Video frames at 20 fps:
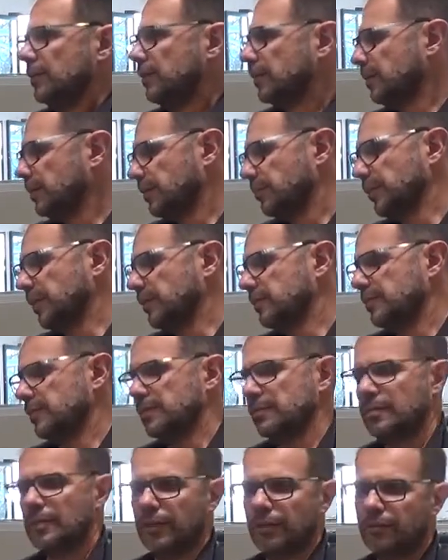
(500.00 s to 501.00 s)
I mean,
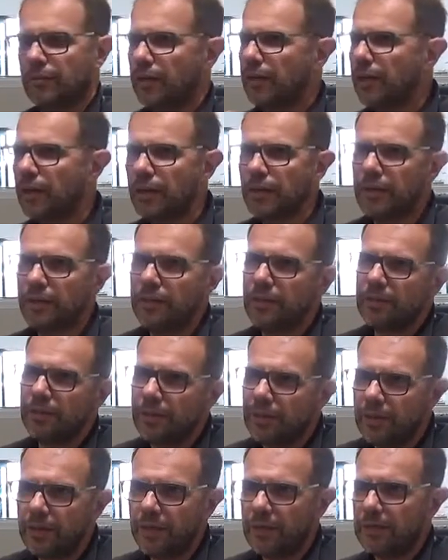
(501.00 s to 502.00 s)
since like early
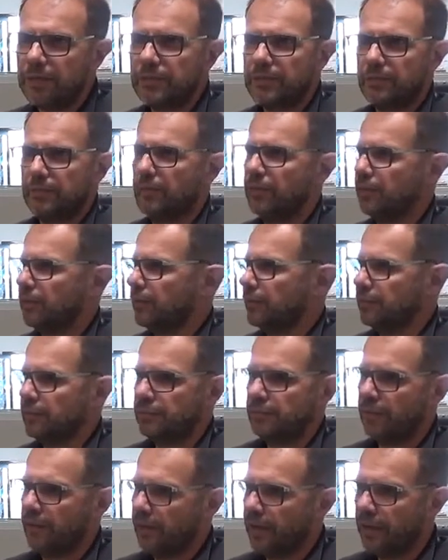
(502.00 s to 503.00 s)
age, you know,
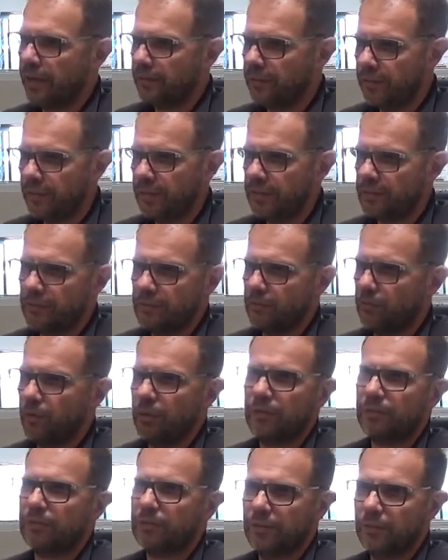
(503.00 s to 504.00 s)
uh, ideas of
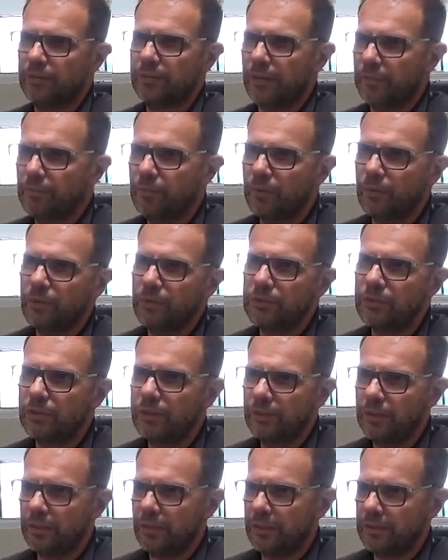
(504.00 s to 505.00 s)
what the
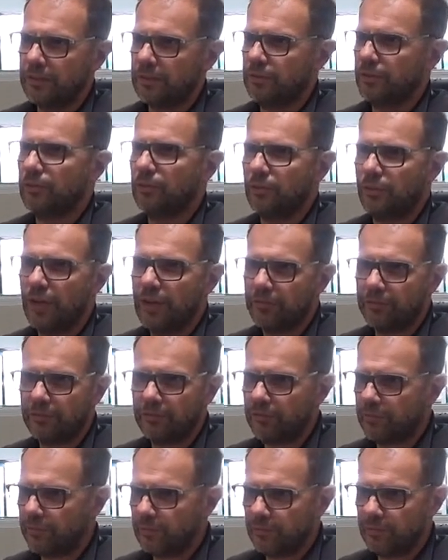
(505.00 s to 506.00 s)
typology as a sort of rough
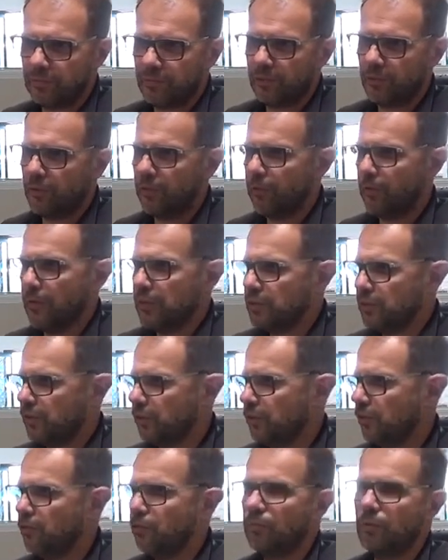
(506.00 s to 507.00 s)

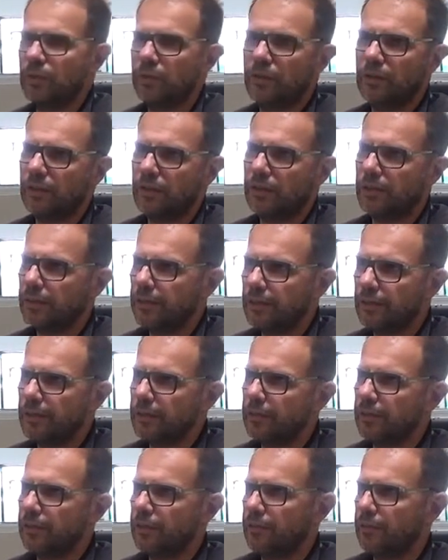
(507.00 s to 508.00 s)
question of,
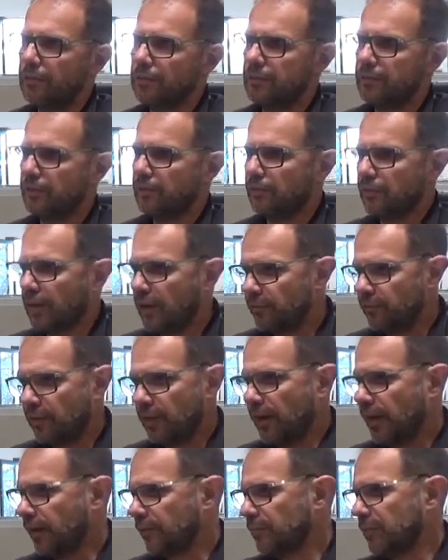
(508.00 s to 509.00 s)
uh, you know, a sort of rough
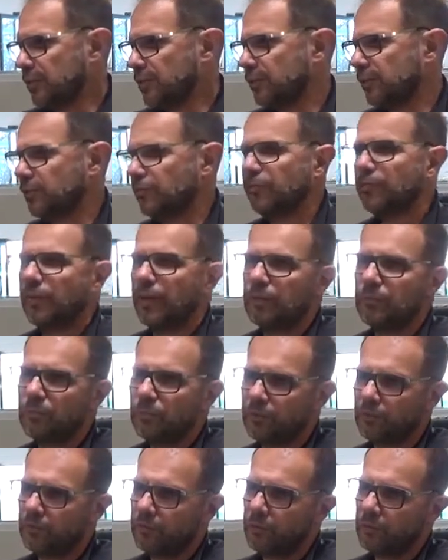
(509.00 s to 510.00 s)
armature
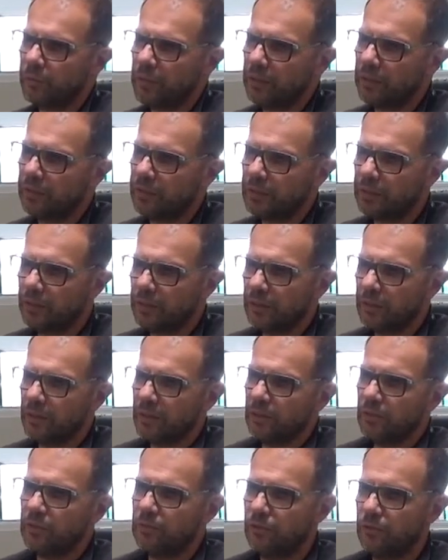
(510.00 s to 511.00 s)
framework for building
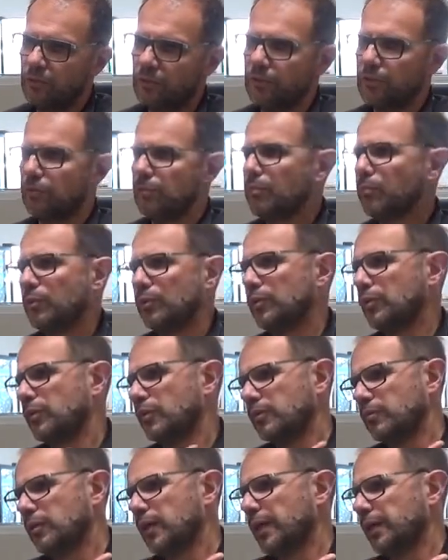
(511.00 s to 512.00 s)
to the sort of
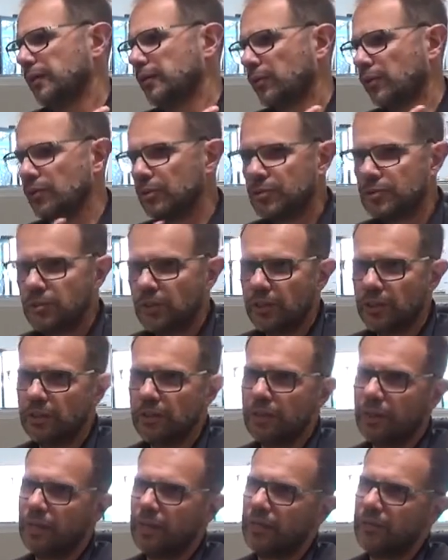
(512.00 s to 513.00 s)
more like
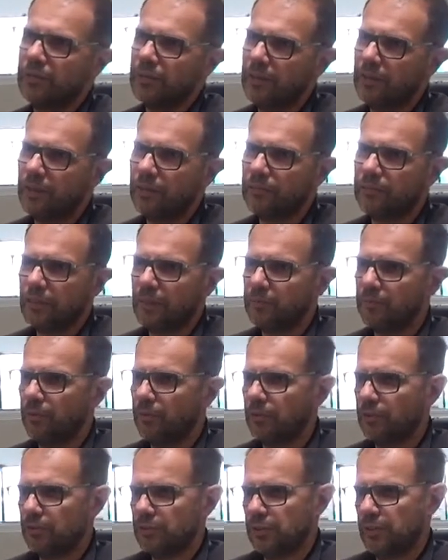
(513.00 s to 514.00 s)
Rossian idea of
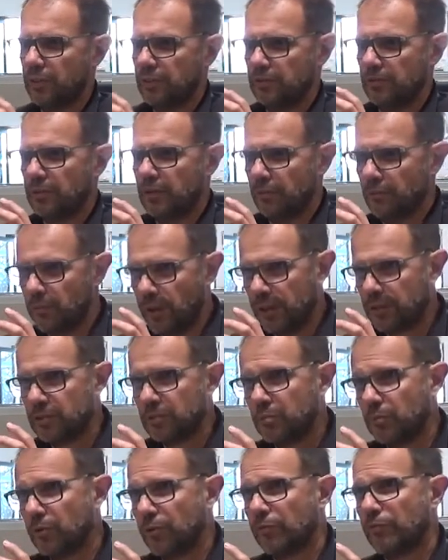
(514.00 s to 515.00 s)
typology as a much
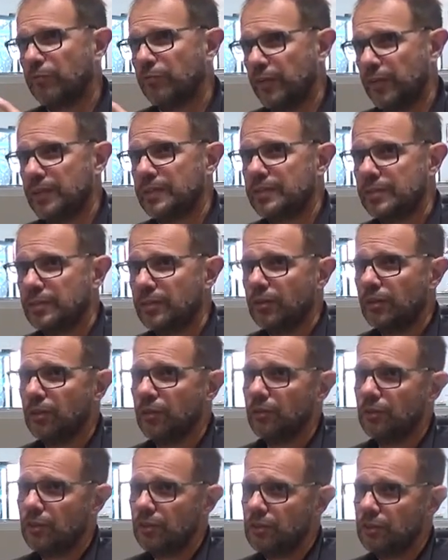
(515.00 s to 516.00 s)
more fixed
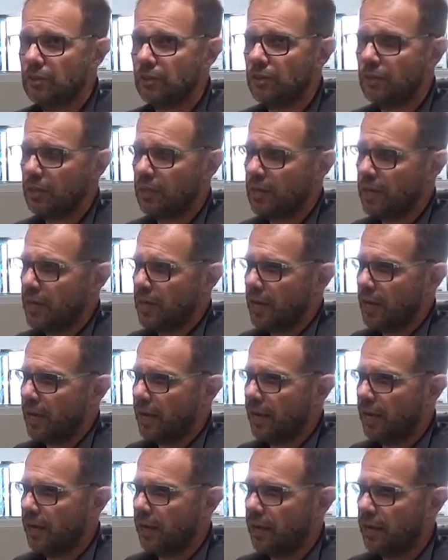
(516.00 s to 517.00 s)
condition.
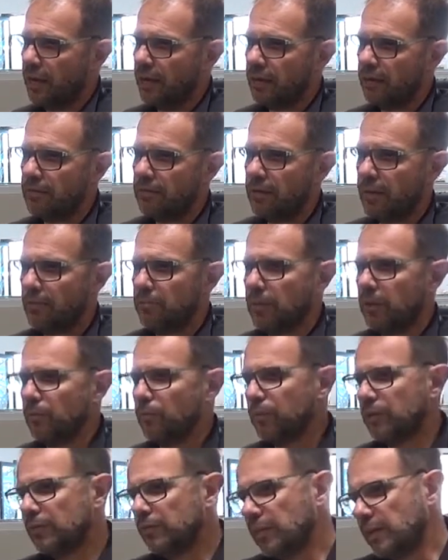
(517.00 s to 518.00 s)
And I mean,
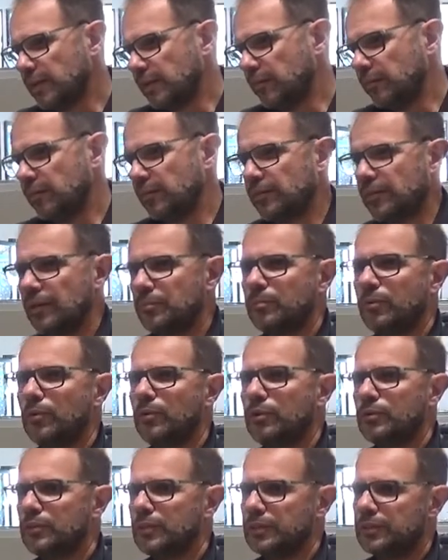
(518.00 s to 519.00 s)
we believe in
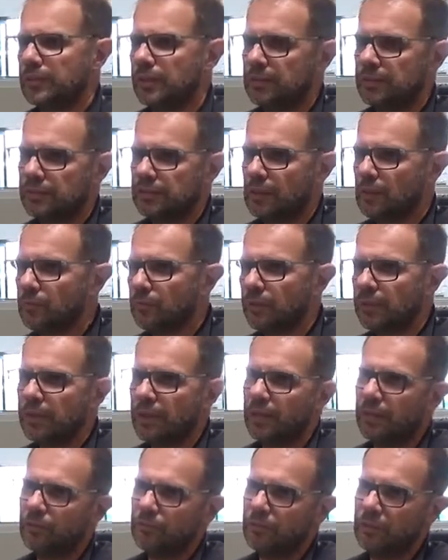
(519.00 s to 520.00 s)
typologies as somewhat
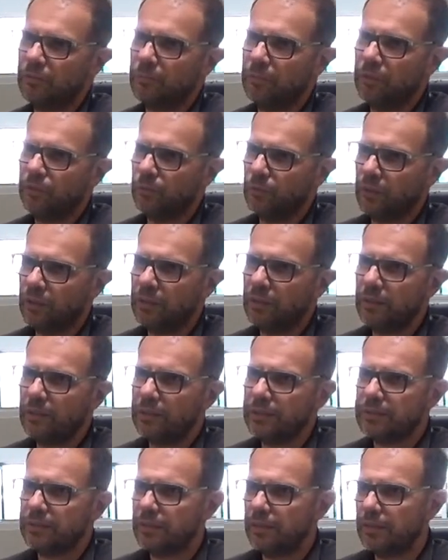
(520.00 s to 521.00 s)
kind of in between,
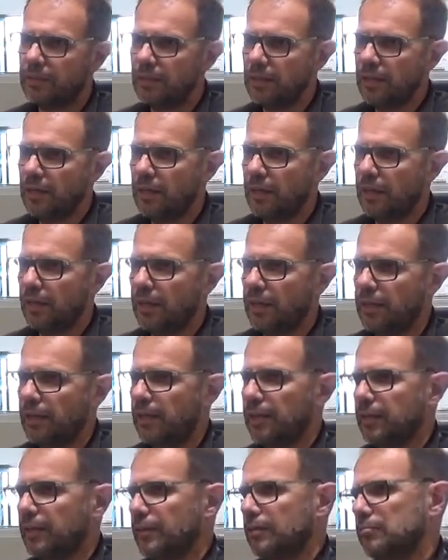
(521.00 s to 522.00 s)
let's say,
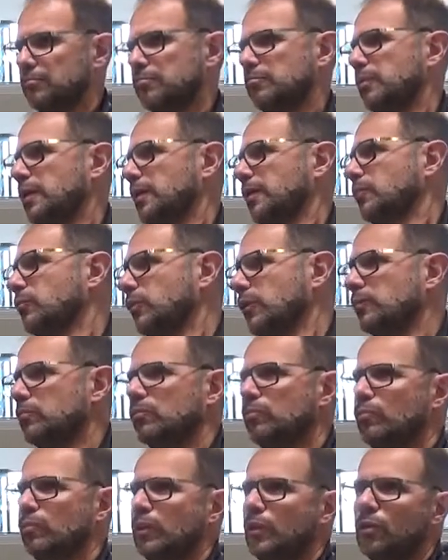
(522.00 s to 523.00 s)
uh, meaning we,
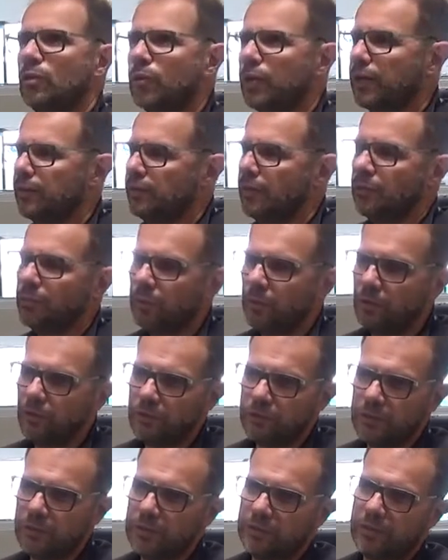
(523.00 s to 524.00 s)
we, look at
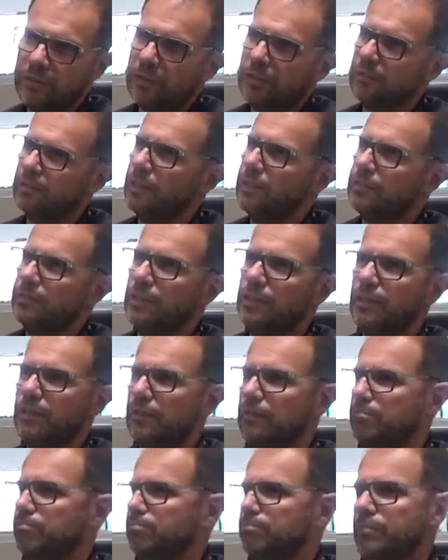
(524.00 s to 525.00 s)
typologies as, let's
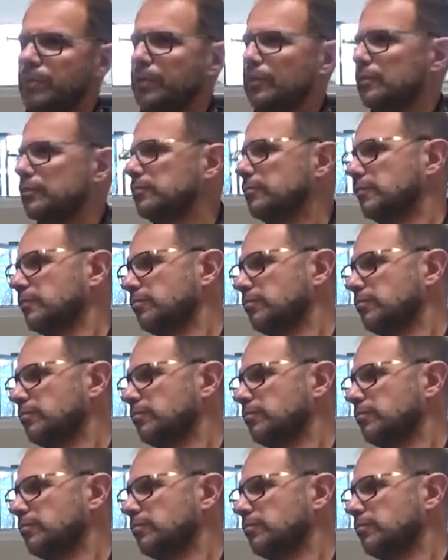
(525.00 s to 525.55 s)
say, you know,